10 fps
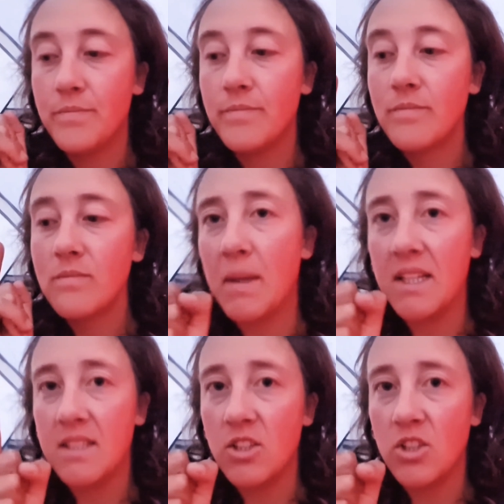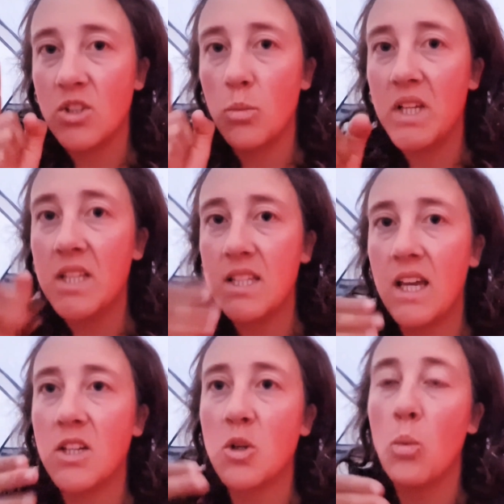We had to make a decision. So we
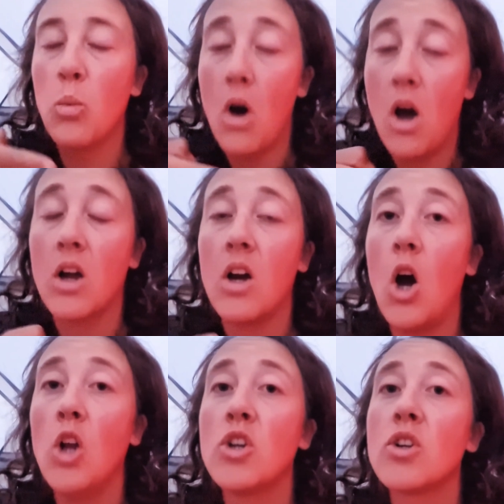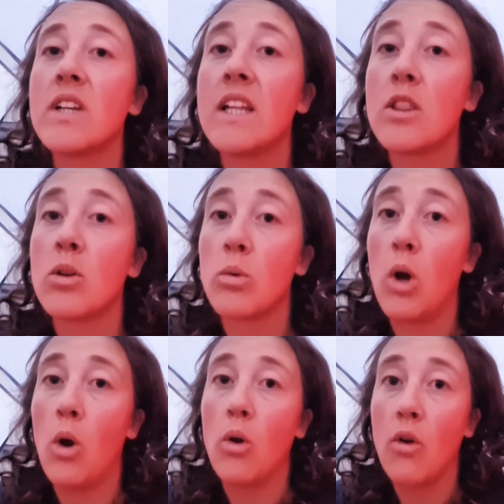decided to walk underneath the
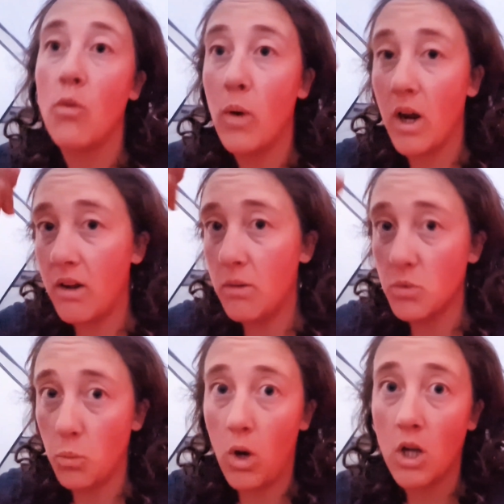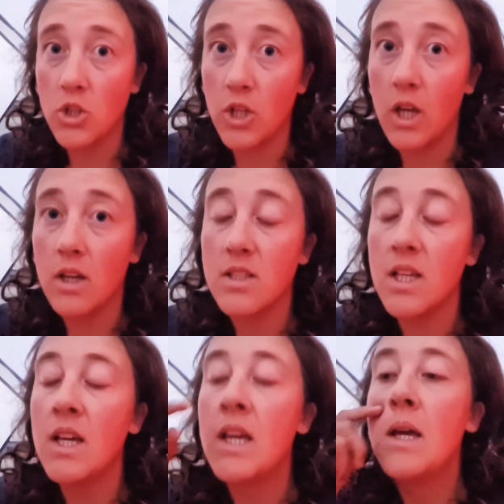road of where he was watching us,